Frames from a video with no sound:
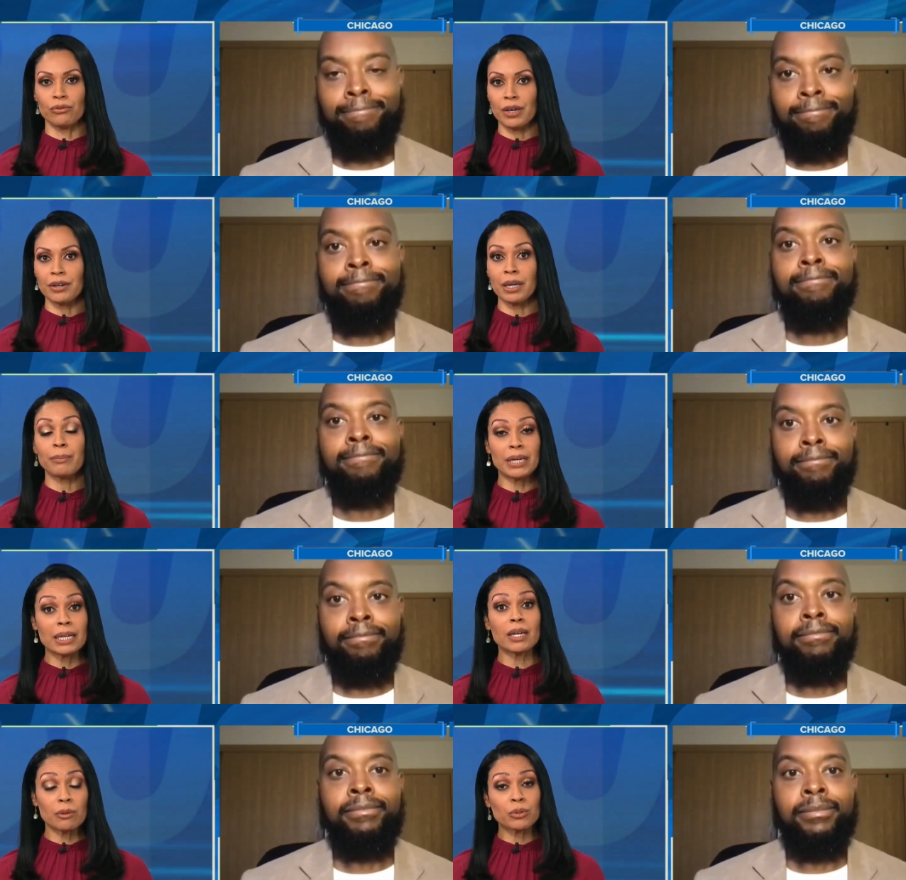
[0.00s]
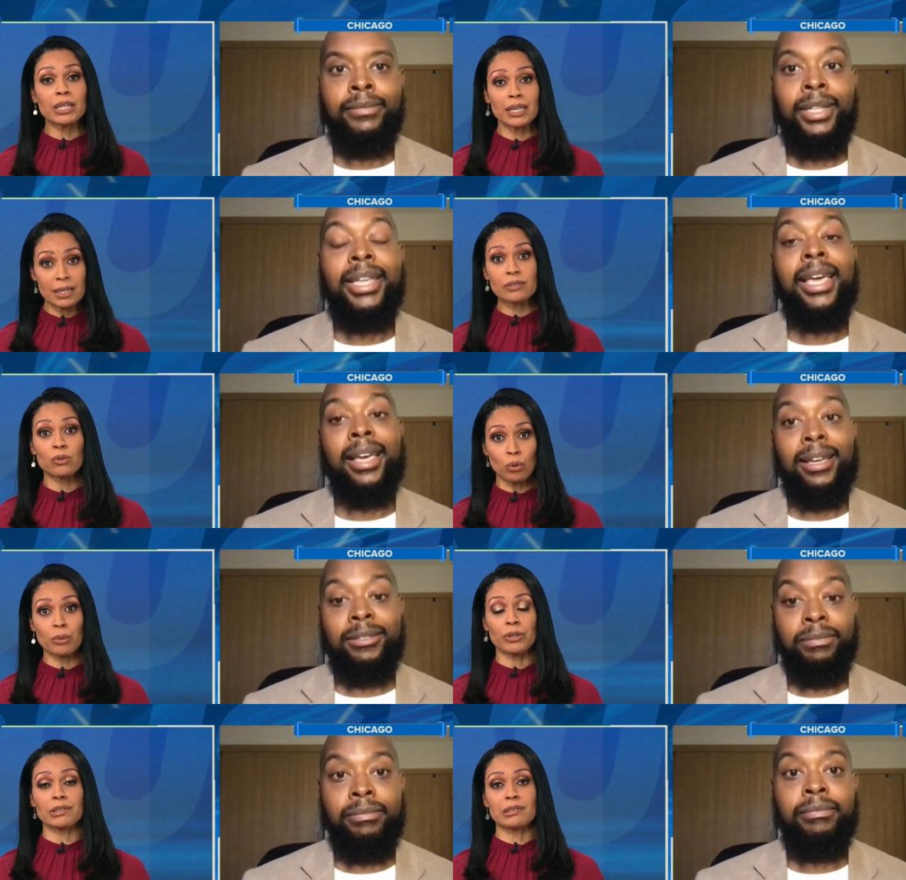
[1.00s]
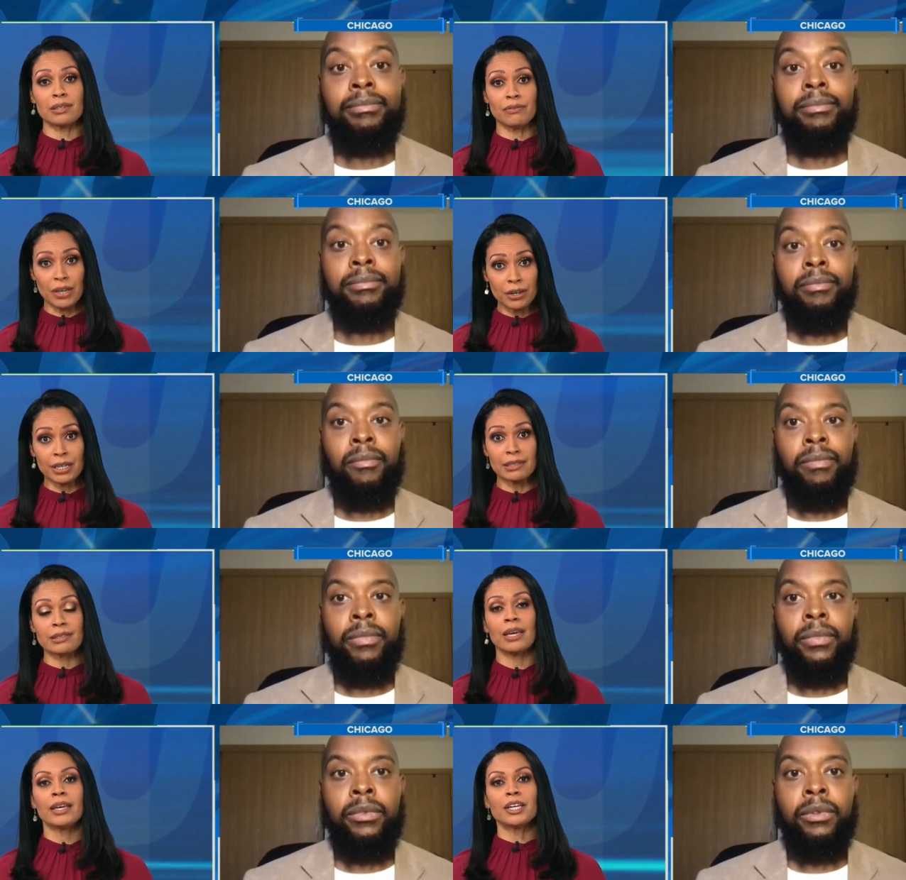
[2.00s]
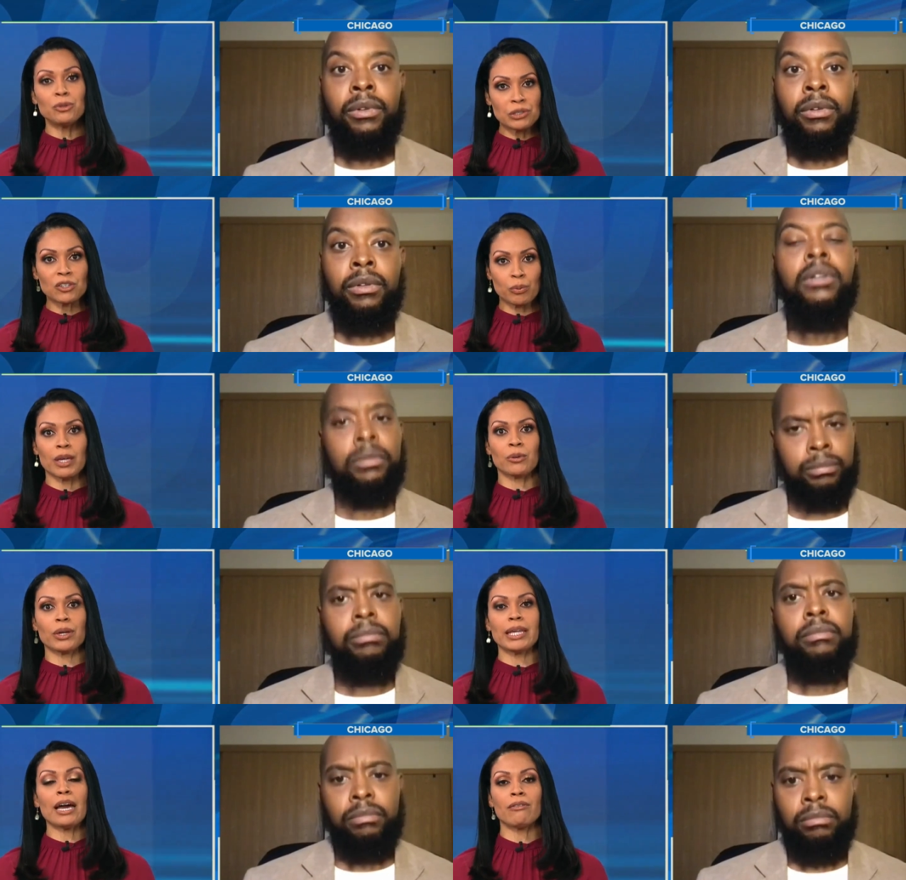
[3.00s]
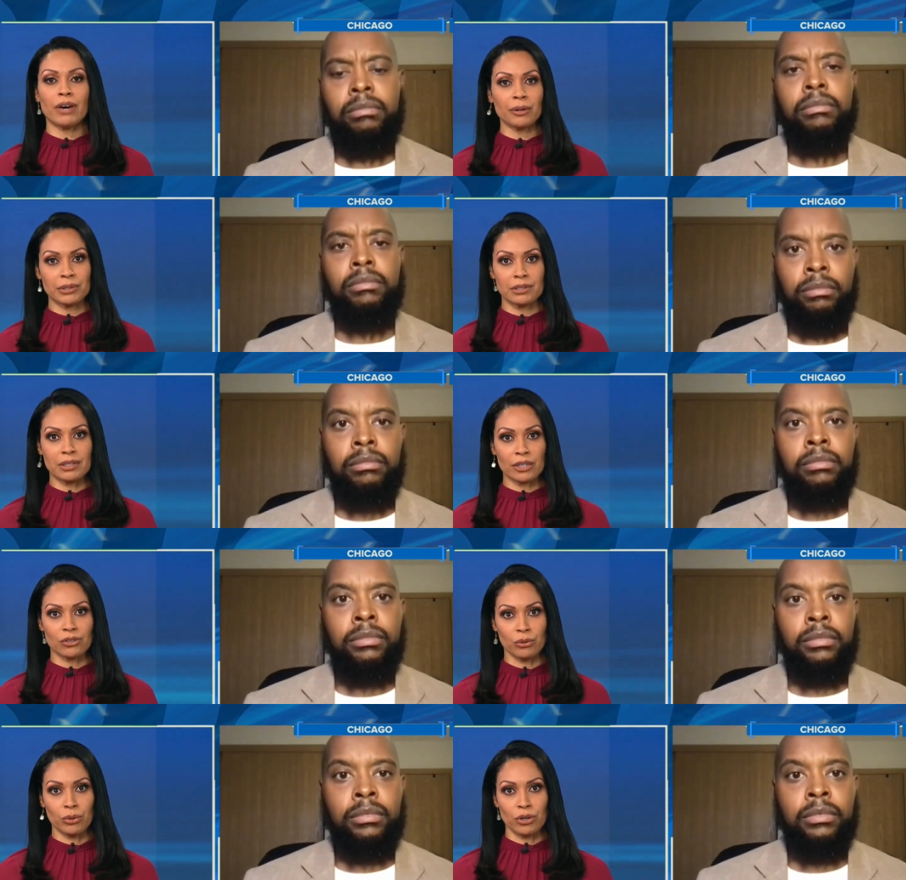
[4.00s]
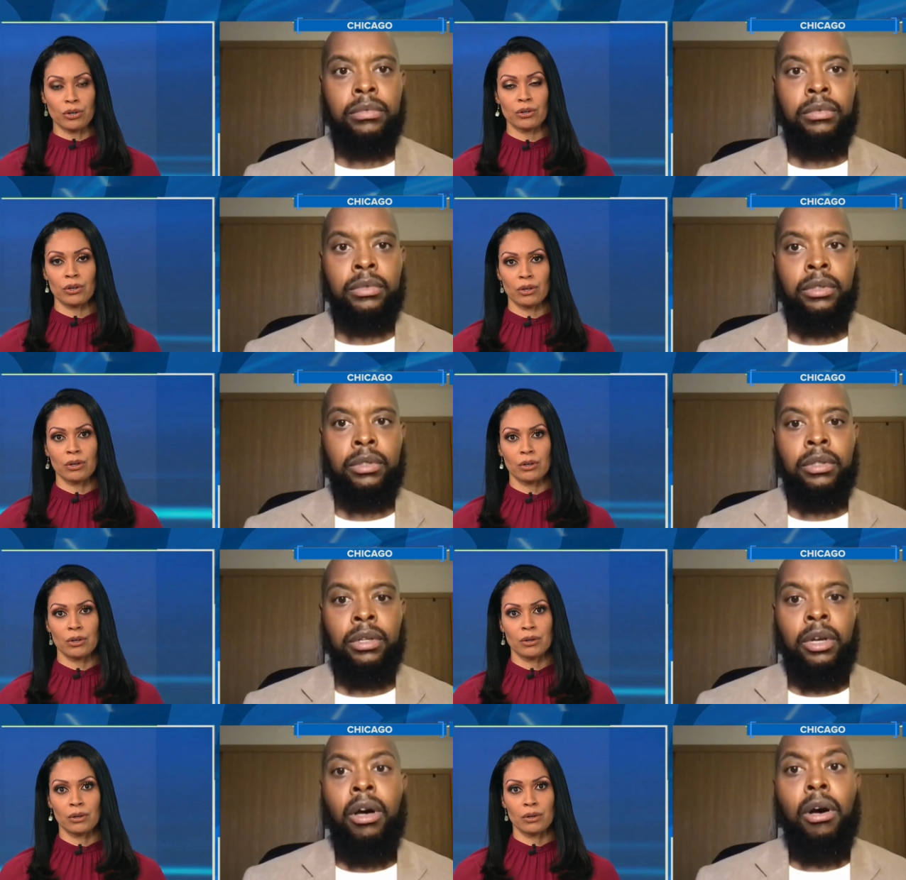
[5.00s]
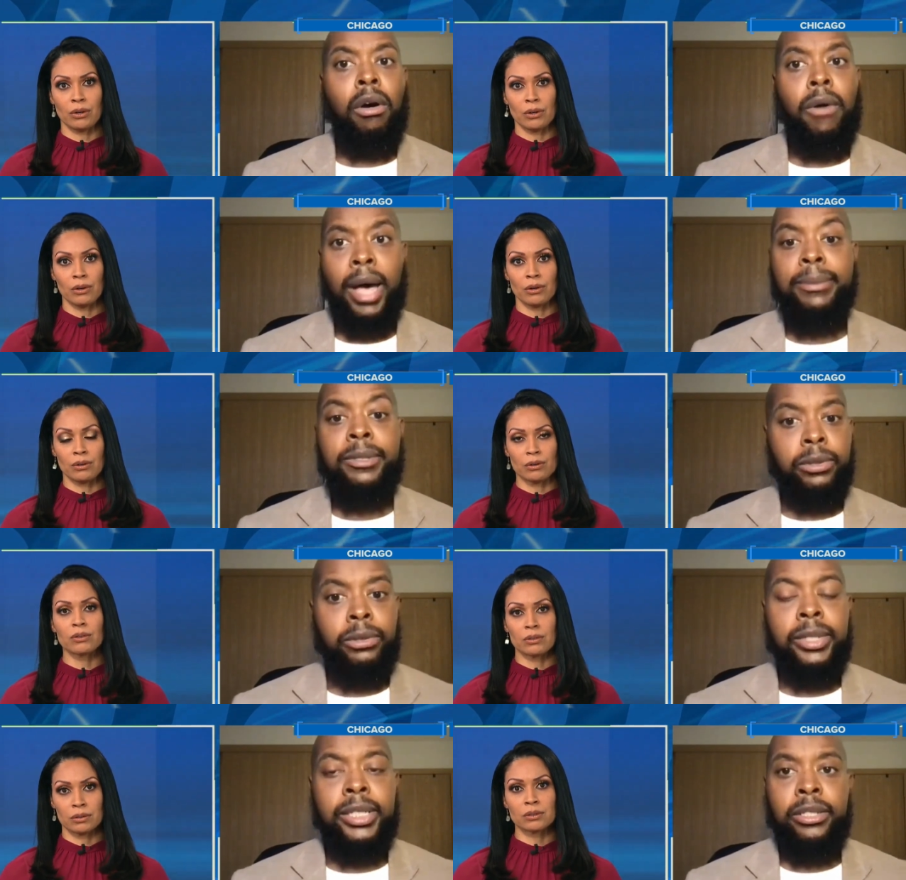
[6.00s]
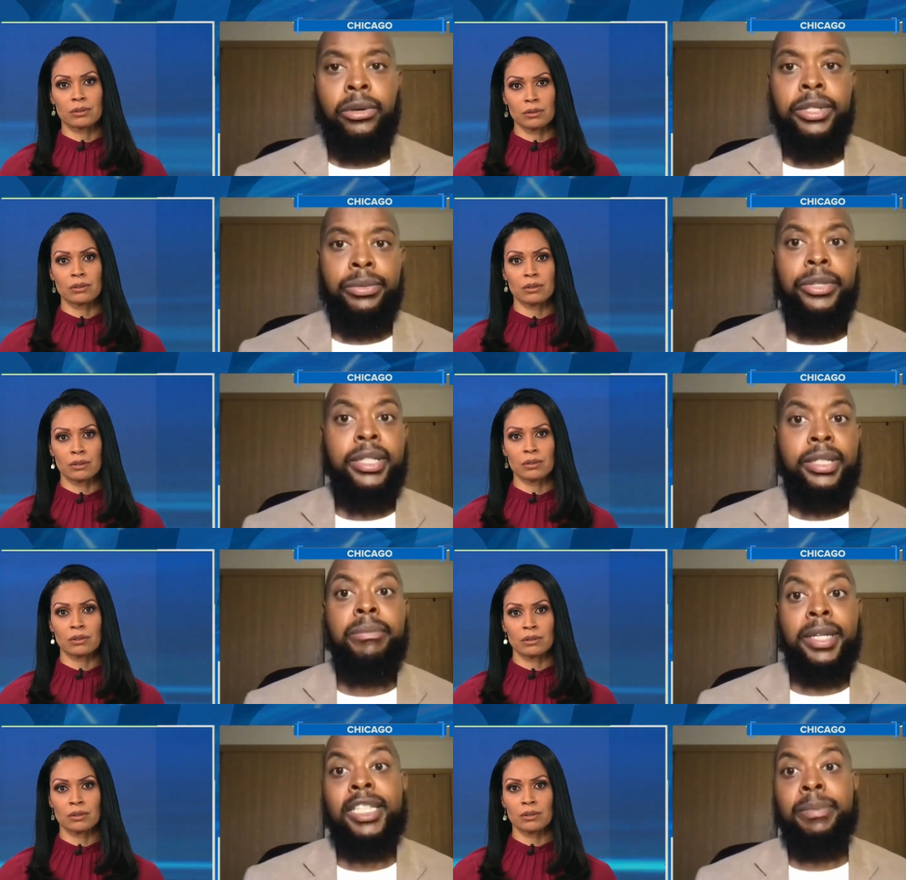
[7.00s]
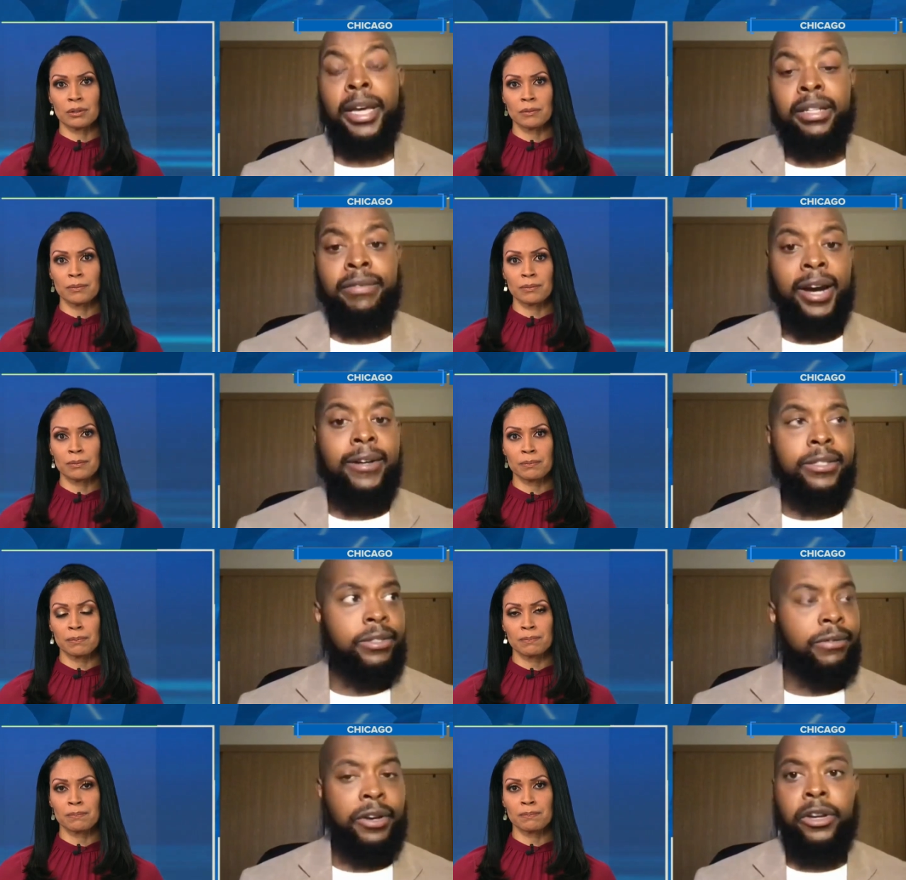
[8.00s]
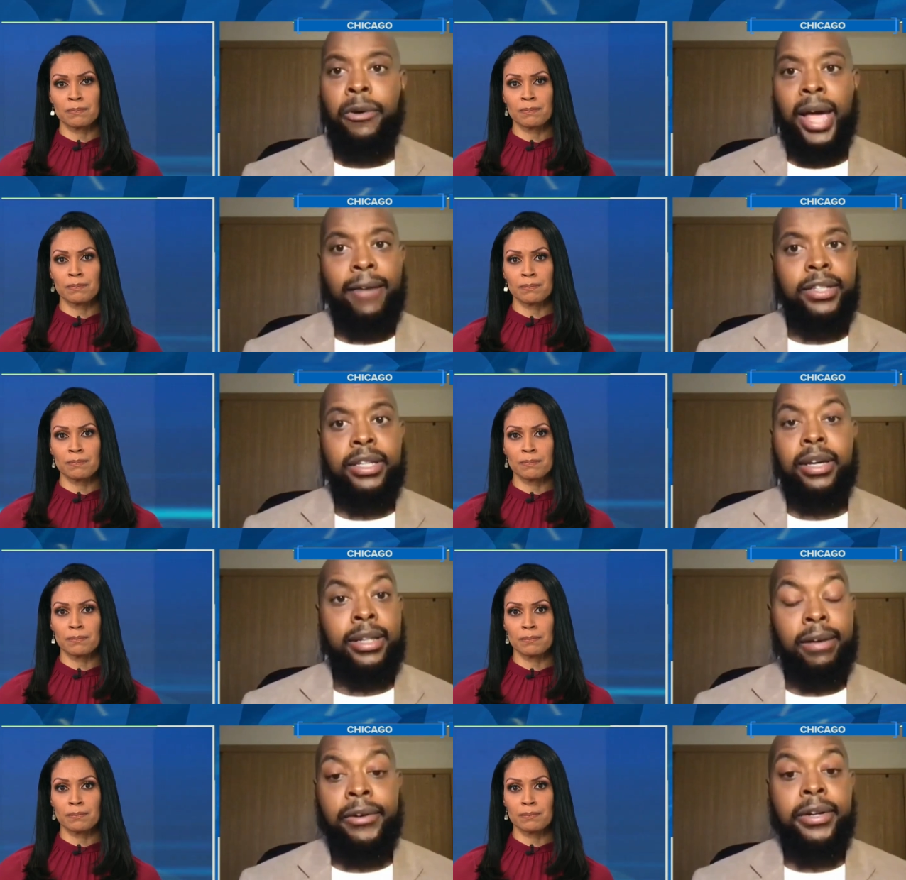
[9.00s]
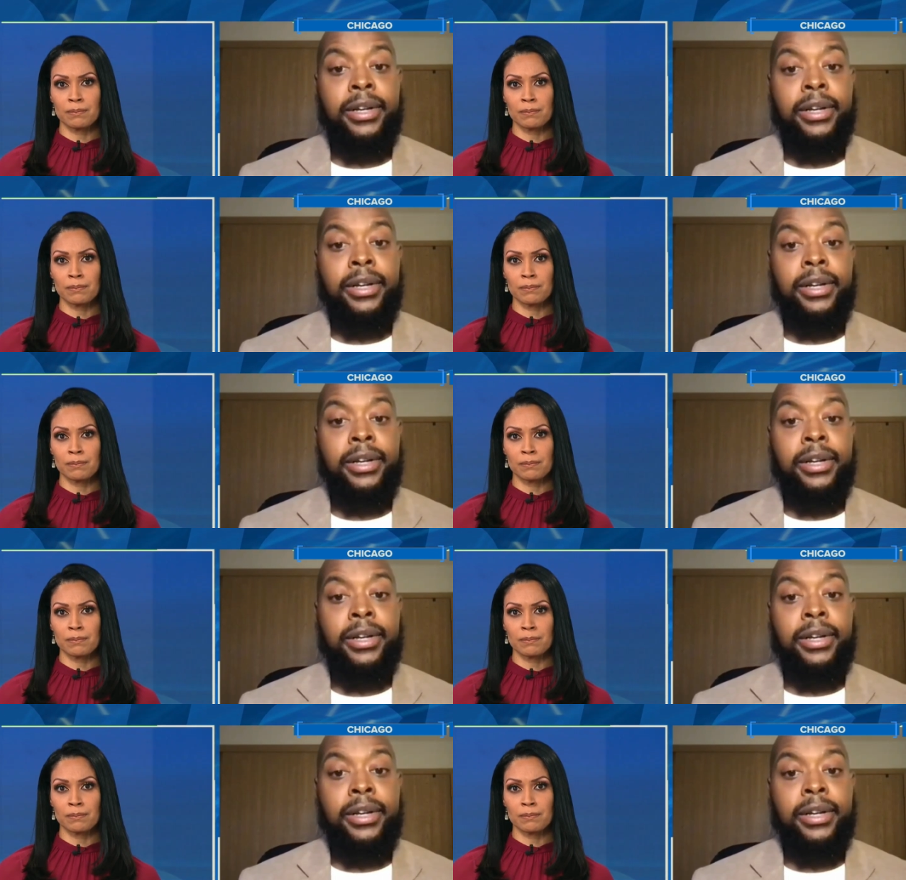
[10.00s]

Speaker 1: variant. But it, it really is normal to see variants. Can you just explain quickly how viruses actually work?
Speaker 2: Oh, absolutely. So it's really to be expected. Viruses are very crafty and clever.